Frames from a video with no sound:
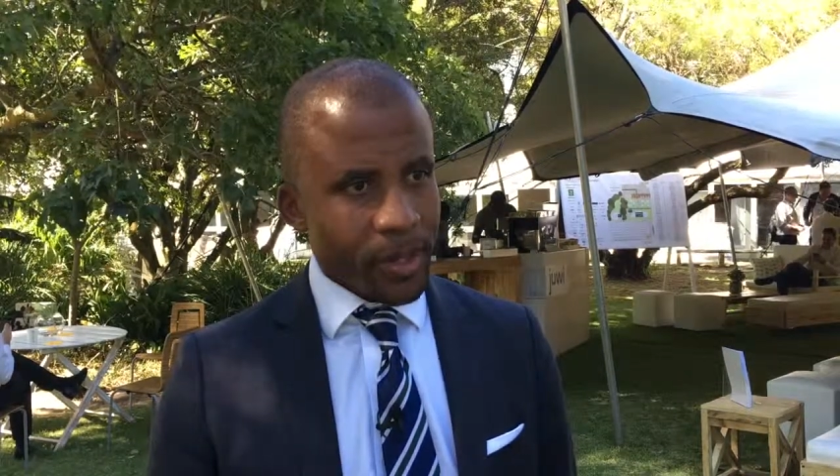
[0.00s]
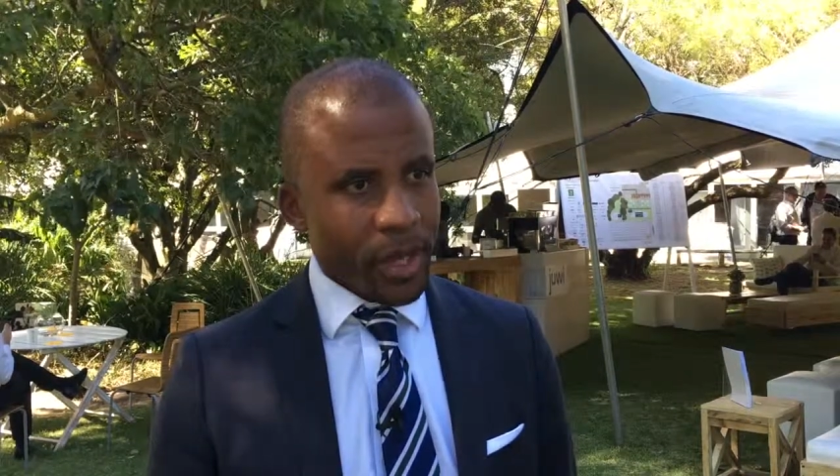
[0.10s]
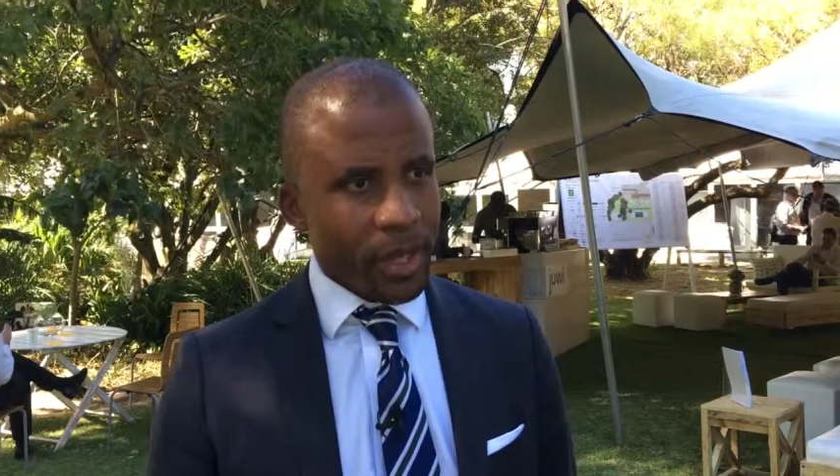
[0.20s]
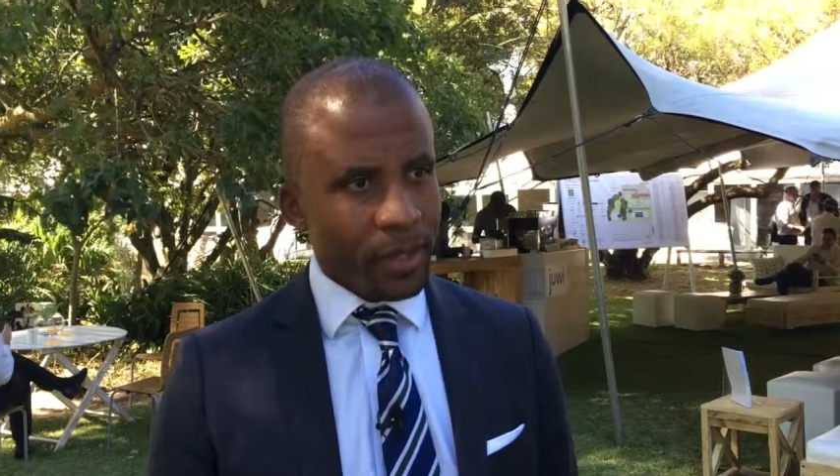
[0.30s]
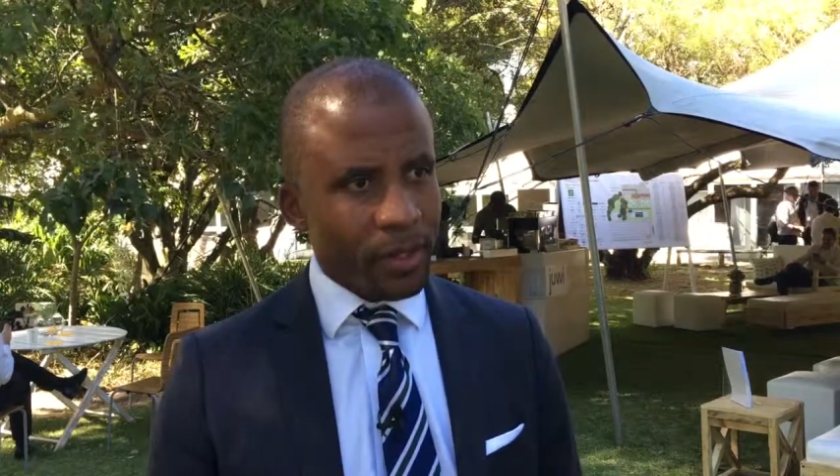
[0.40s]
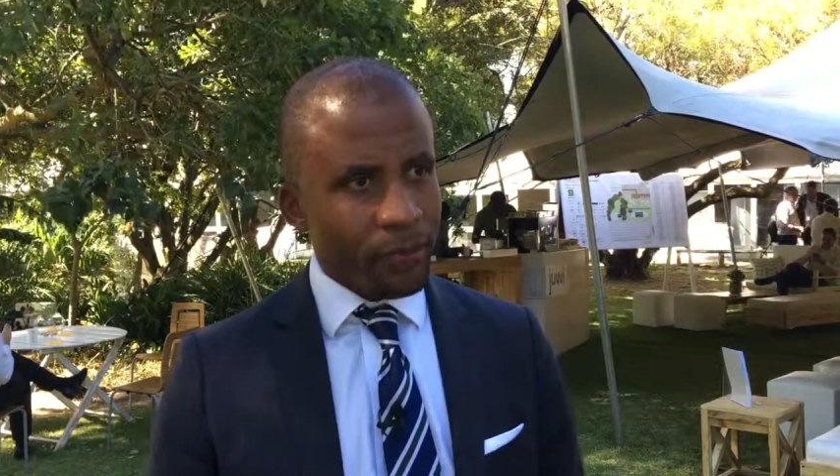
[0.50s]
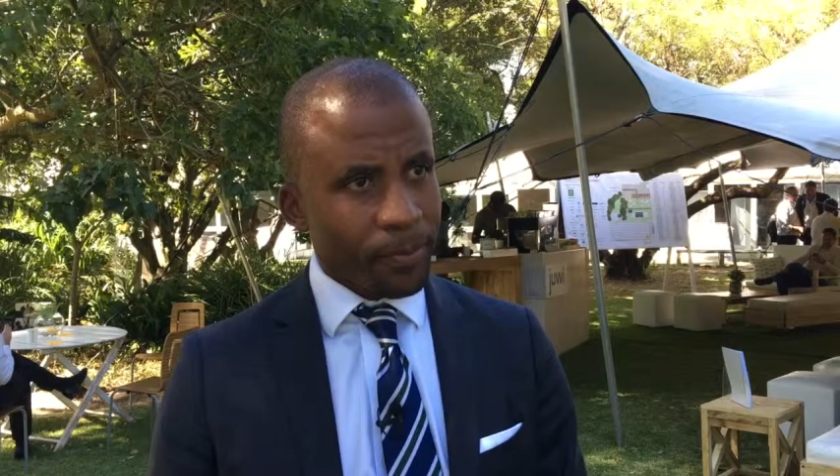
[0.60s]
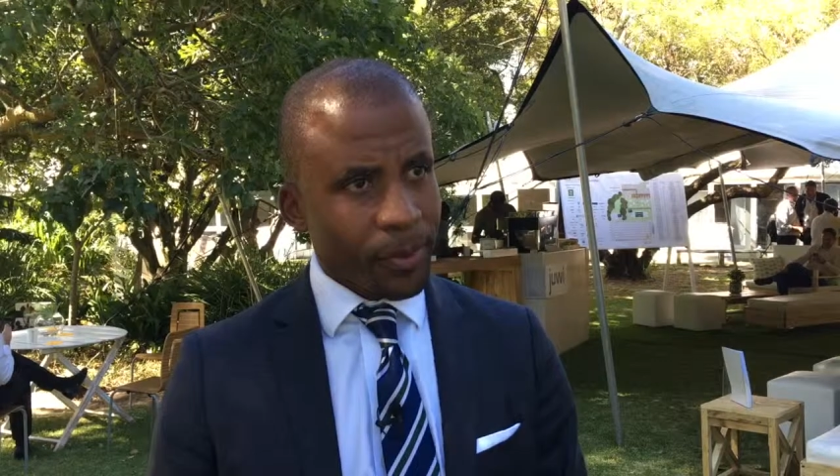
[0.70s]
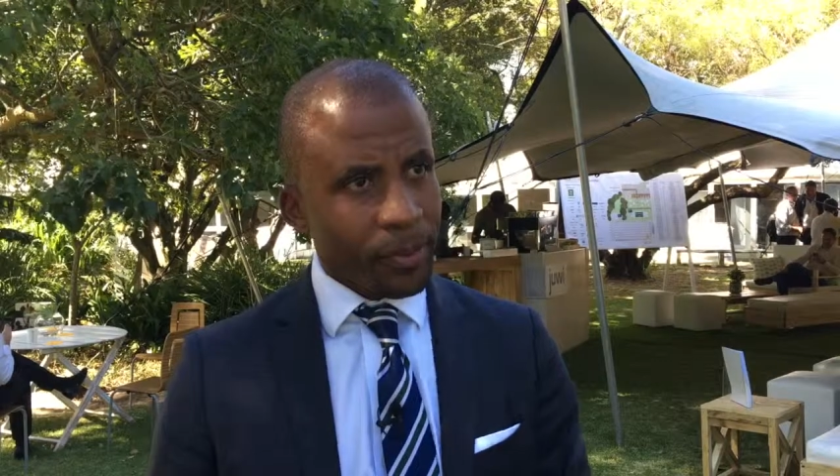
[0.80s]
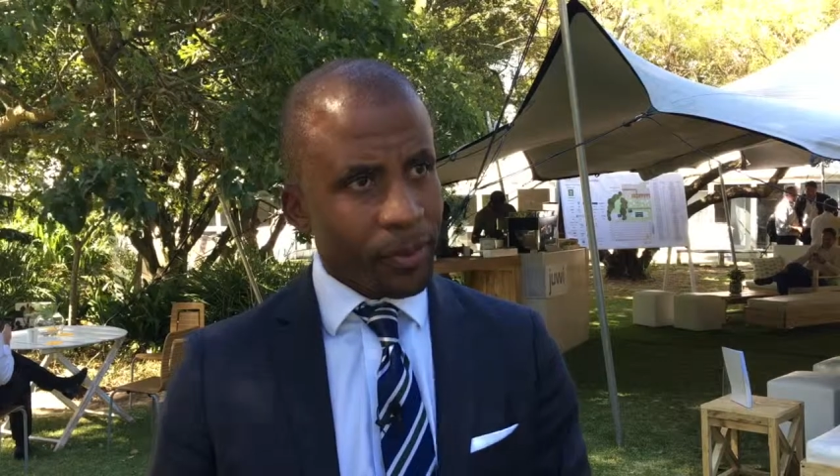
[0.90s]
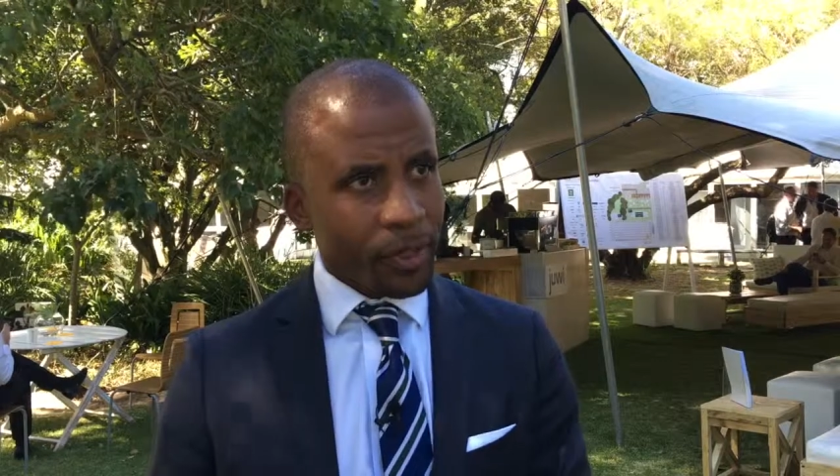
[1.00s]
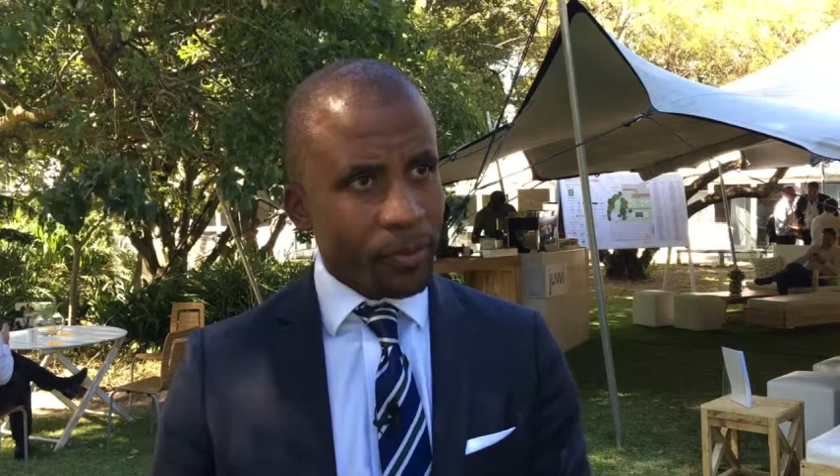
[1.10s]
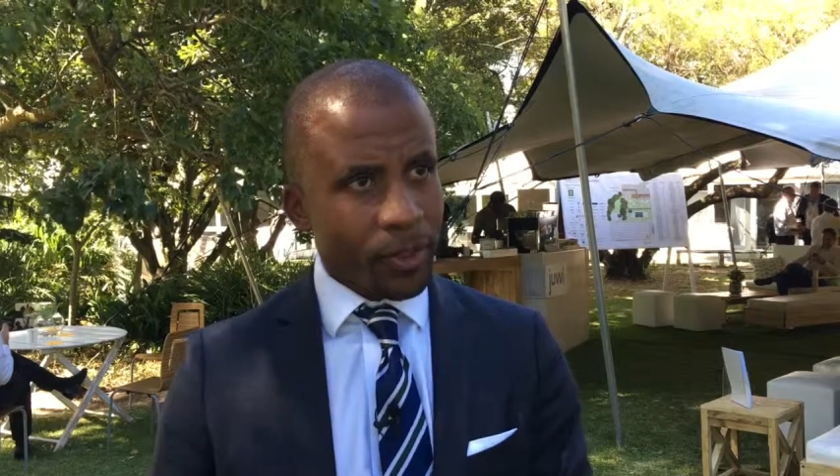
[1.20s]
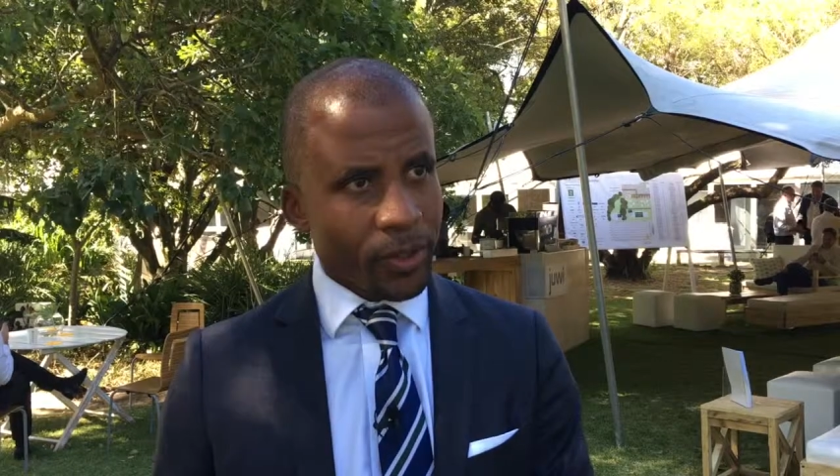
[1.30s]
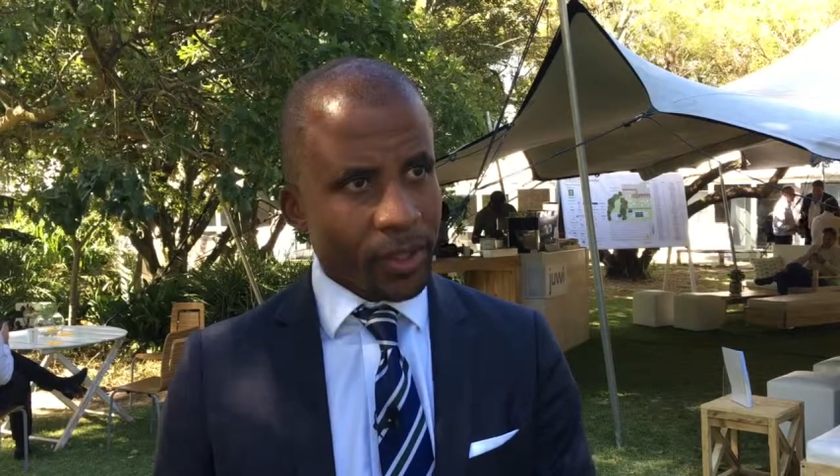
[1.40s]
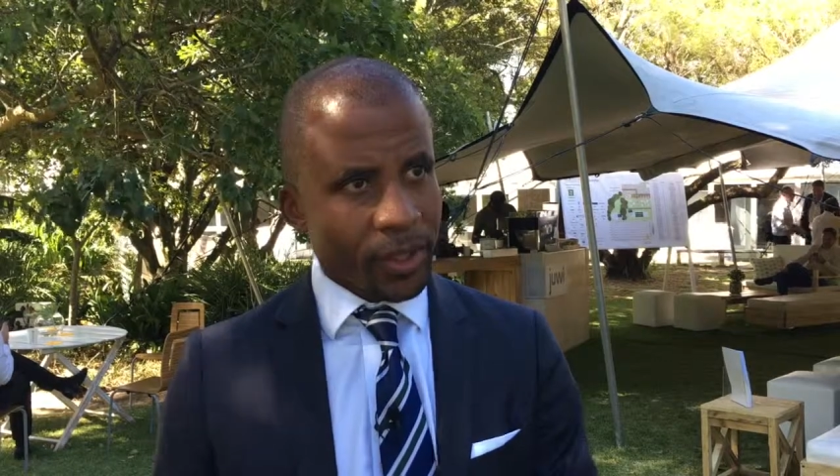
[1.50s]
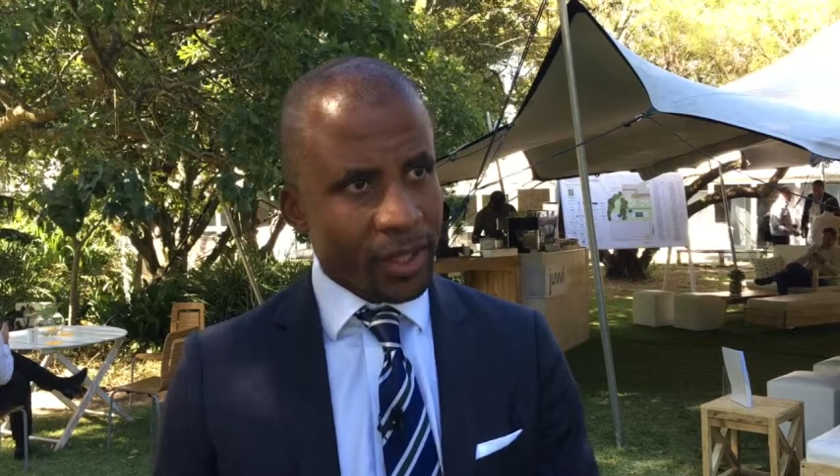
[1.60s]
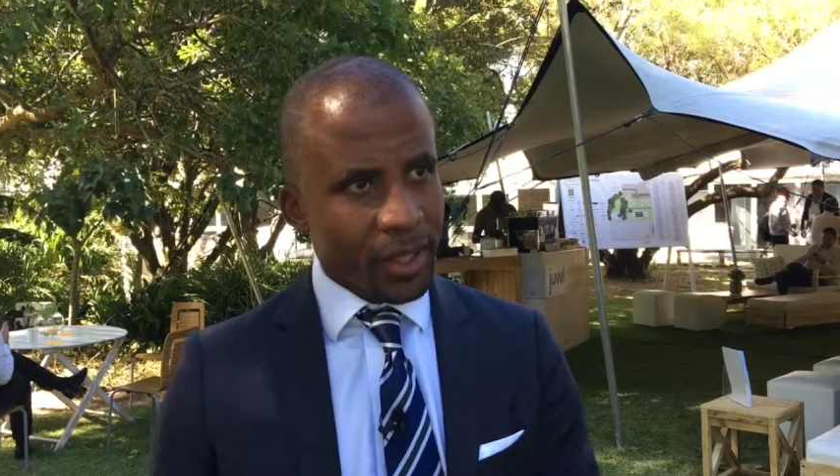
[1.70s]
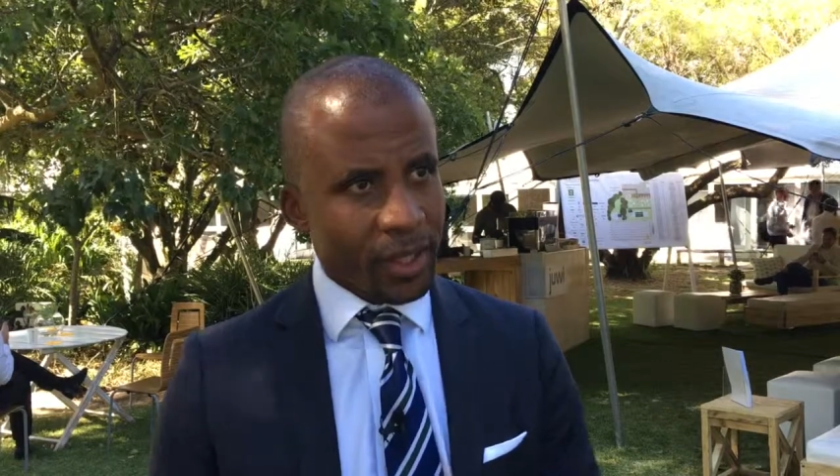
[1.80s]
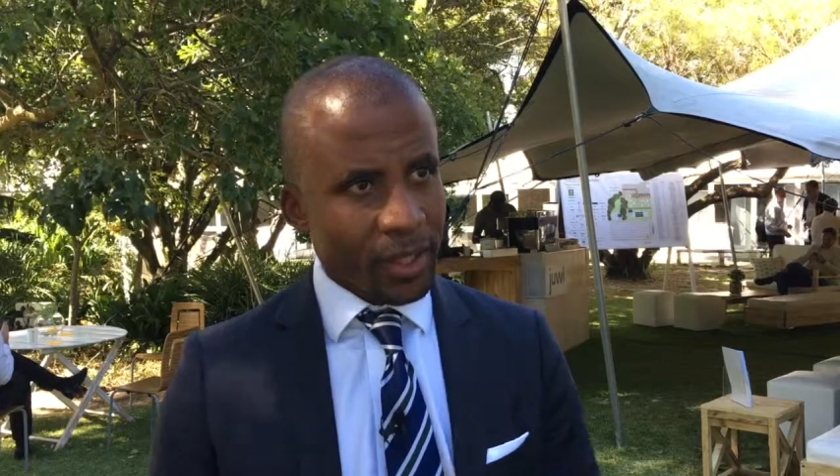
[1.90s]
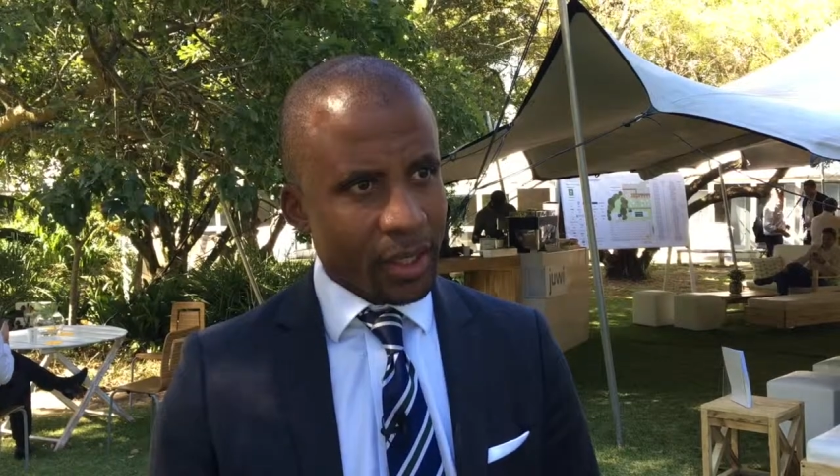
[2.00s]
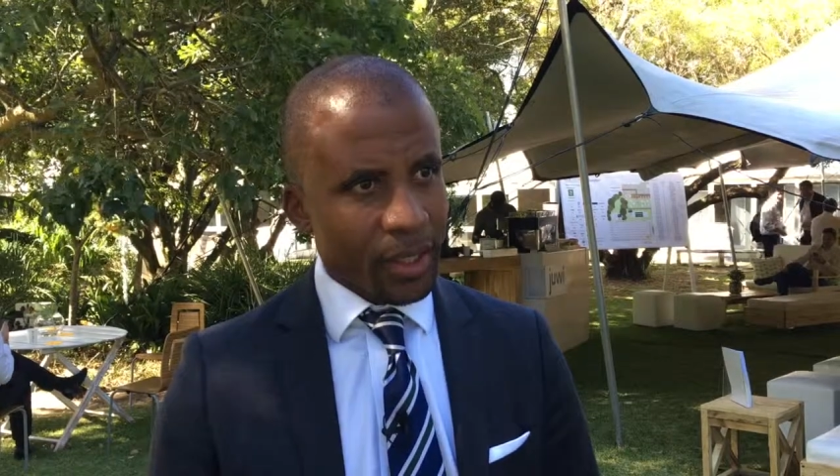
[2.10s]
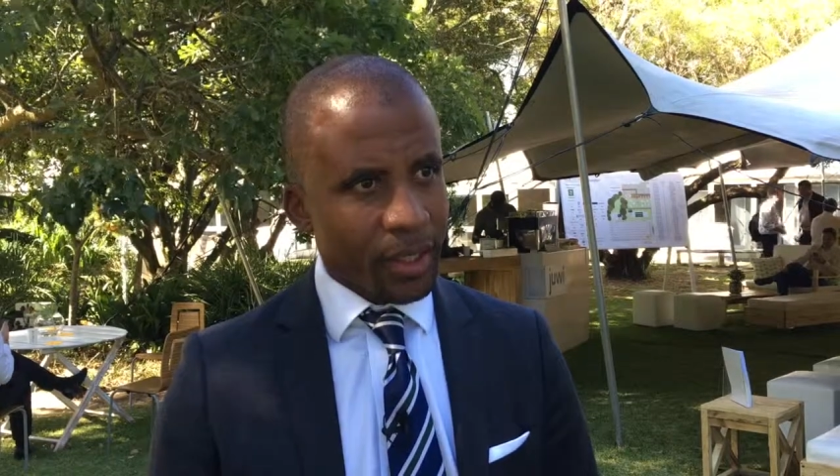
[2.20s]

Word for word: And then from there on, we'll look at getting